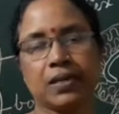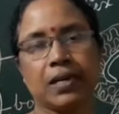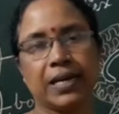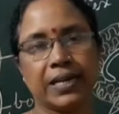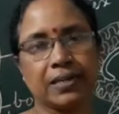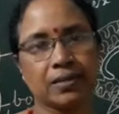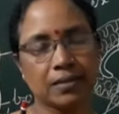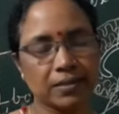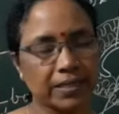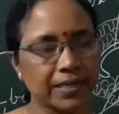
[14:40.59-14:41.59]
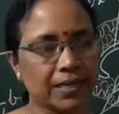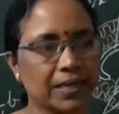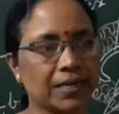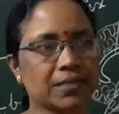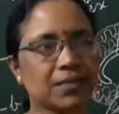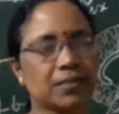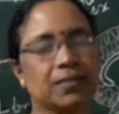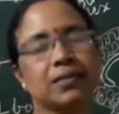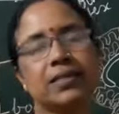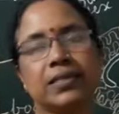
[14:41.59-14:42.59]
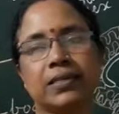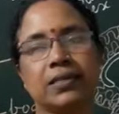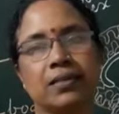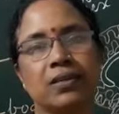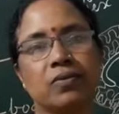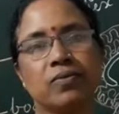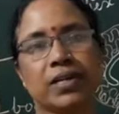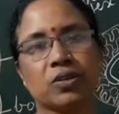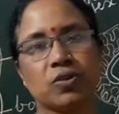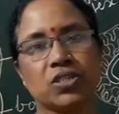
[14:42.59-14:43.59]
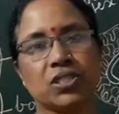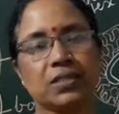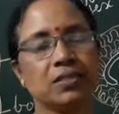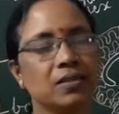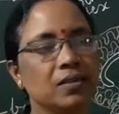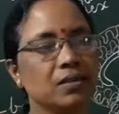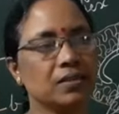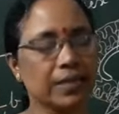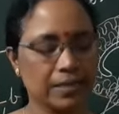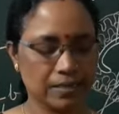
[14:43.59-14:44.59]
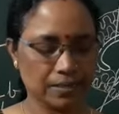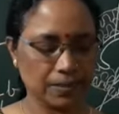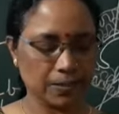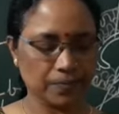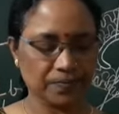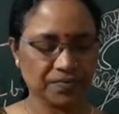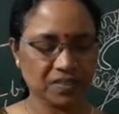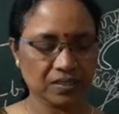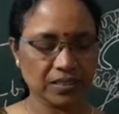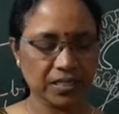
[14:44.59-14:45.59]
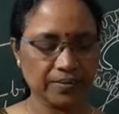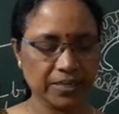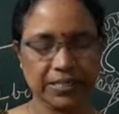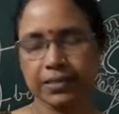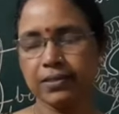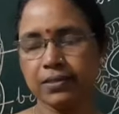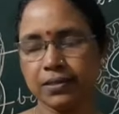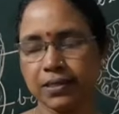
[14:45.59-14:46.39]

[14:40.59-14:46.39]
And they ask here one question that give reason.